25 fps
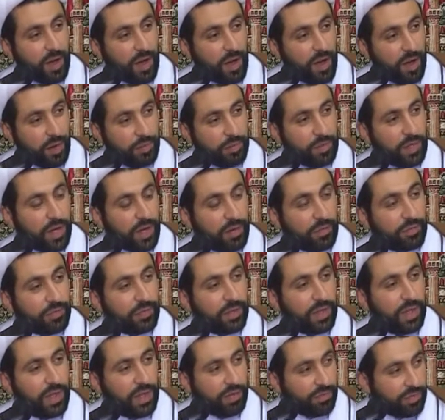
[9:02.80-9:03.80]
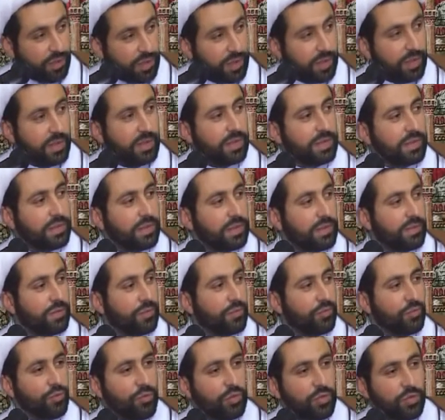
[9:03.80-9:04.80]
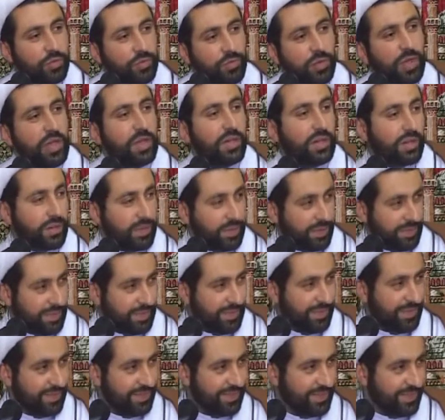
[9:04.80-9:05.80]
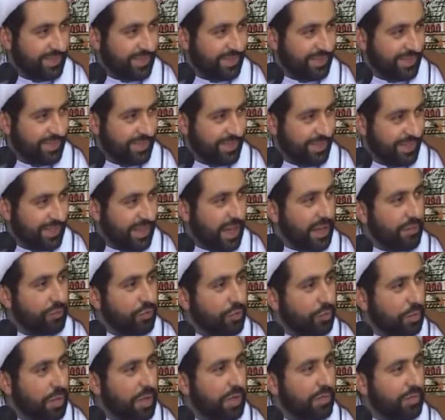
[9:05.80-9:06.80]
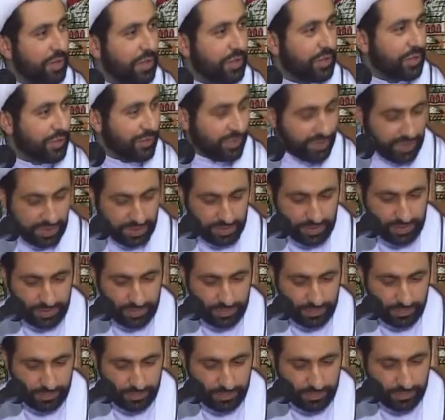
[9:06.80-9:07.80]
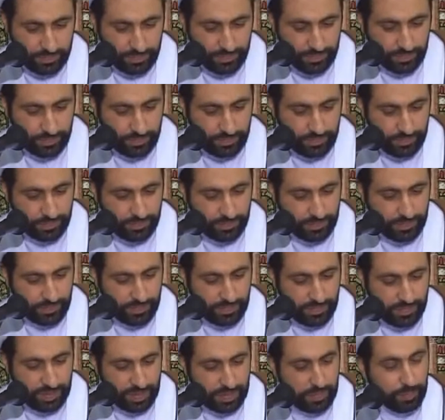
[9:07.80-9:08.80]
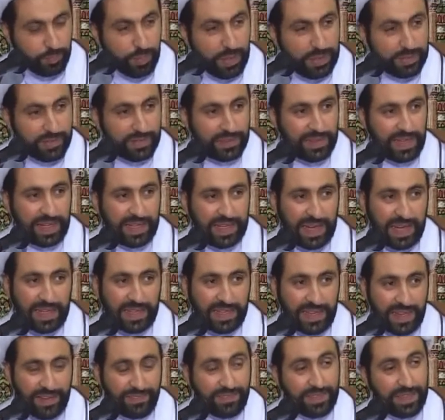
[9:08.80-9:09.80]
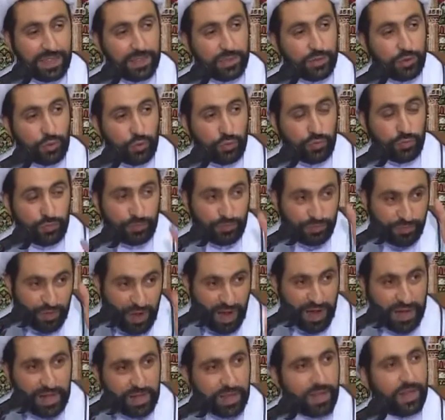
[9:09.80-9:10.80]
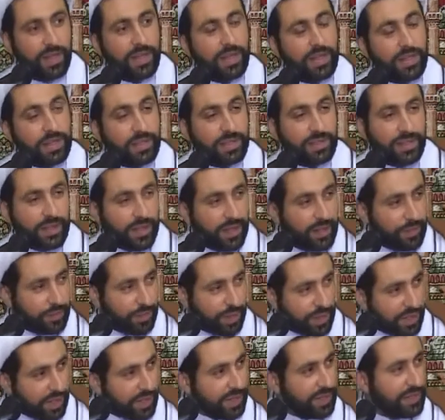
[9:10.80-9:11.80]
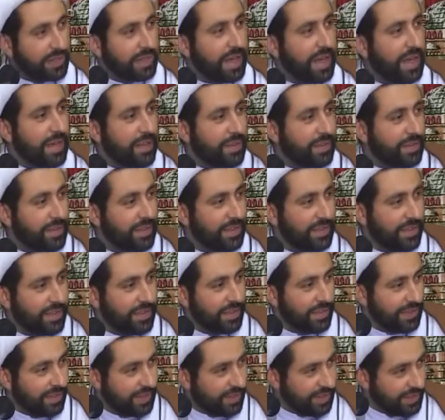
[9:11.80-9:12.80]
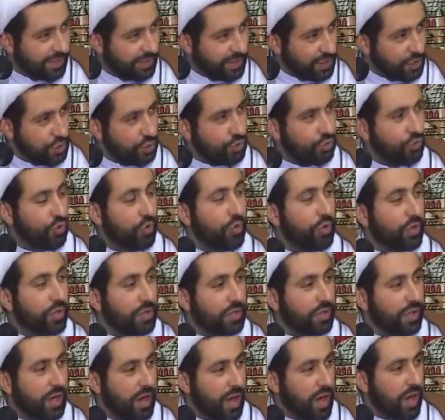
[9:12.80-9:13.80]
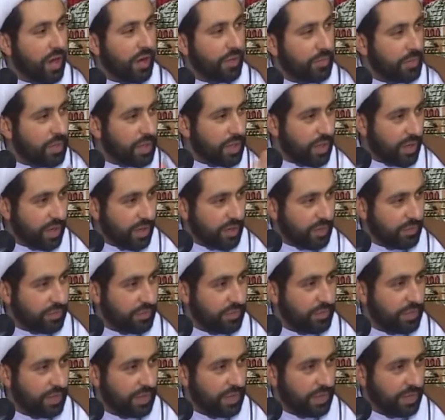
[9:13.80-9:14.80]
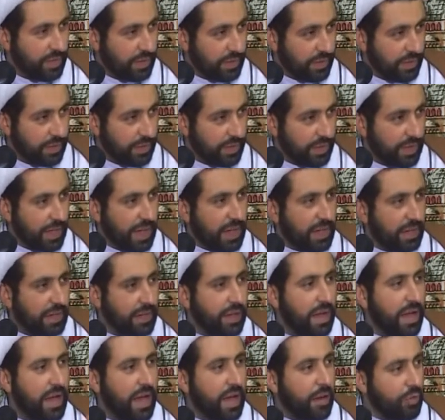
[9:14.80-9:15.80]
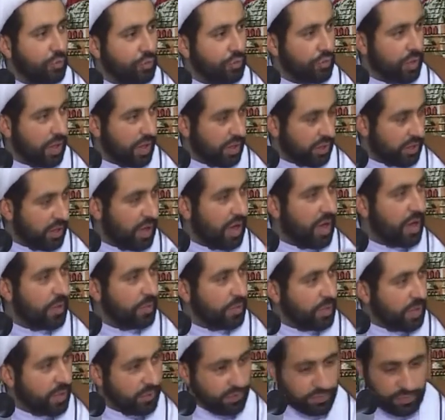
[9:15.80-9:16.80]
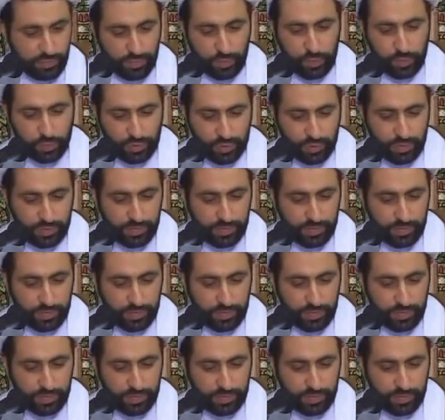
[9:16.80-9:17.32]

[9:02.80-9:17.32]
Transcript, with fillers: army of evil would win. They would be victorious. But they can never finally terminate and destroy the army of Ahura, the army of good.